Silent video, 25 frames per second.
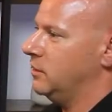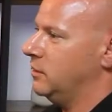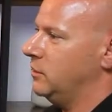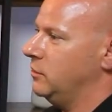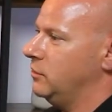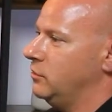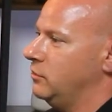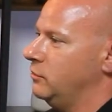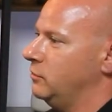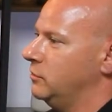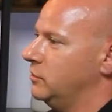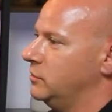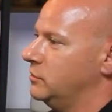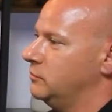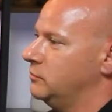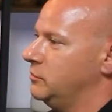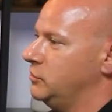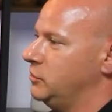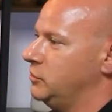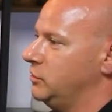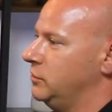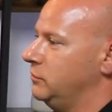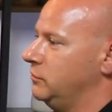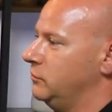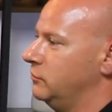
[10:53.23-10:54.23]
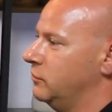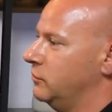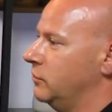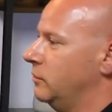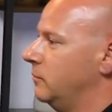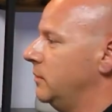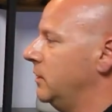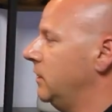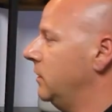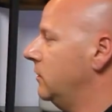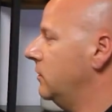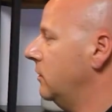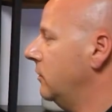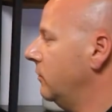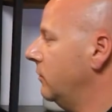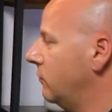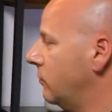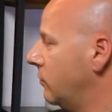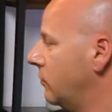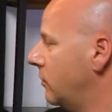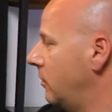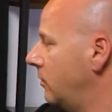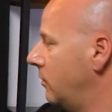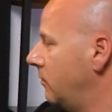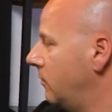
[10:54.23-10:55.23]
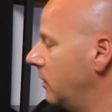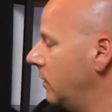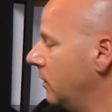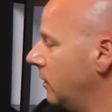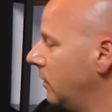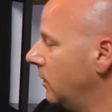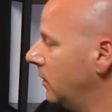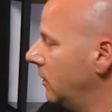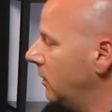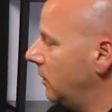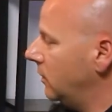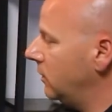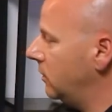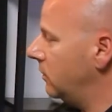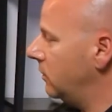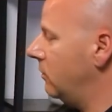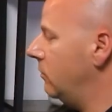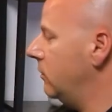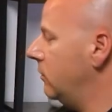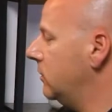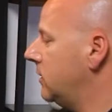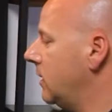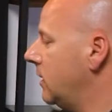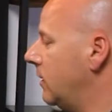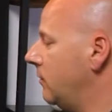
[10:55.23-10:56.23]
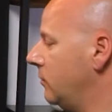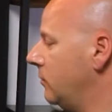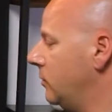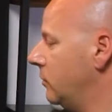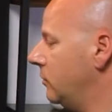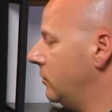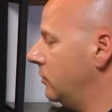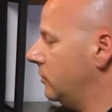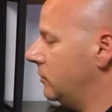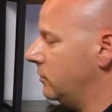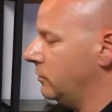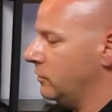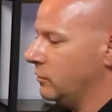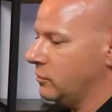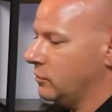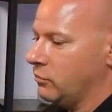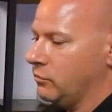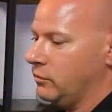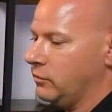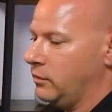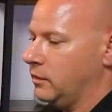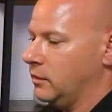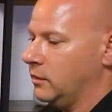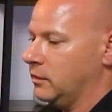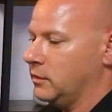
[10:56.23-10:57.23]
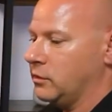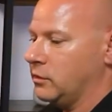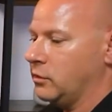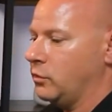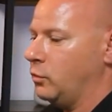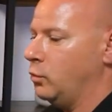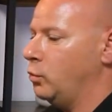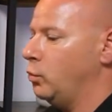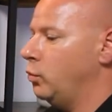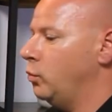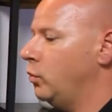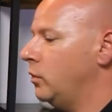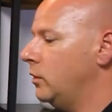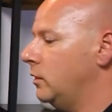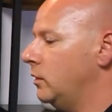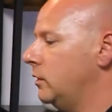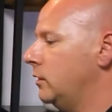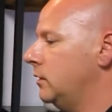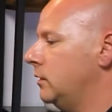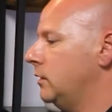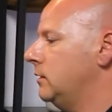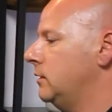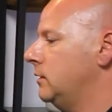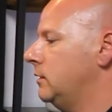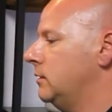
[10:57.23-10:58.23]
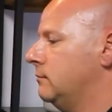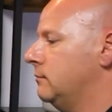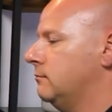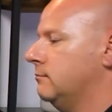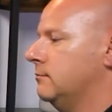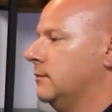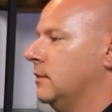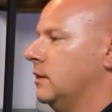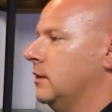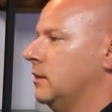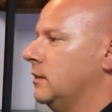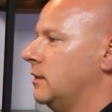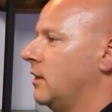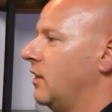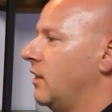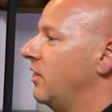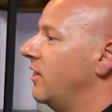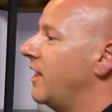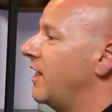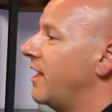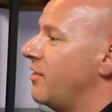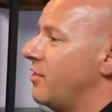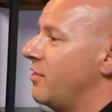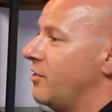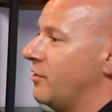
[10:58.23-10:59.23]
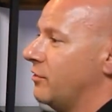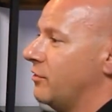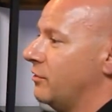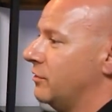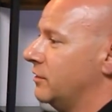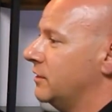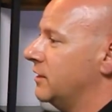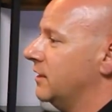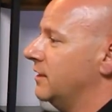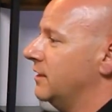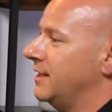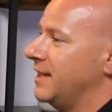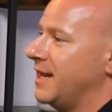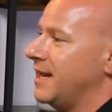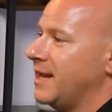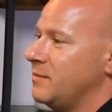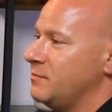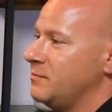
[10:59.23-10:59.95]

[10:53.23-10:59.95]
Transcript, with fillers: do with this machine from anything from, you know, a tumbler to acrylic to wood to leather to name